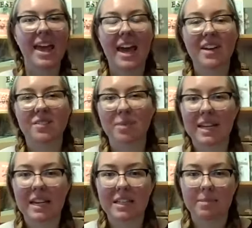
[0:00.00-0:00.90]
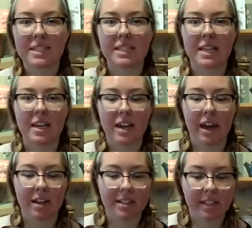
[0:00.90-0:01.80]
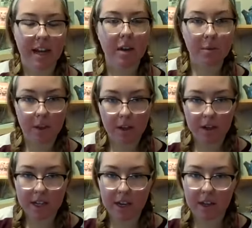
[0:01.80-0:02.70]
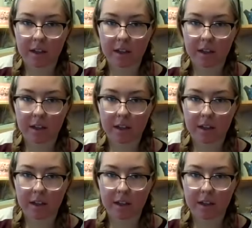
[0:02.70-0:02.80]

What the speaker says: Hey everybody, it's Miss C, and today we're going to take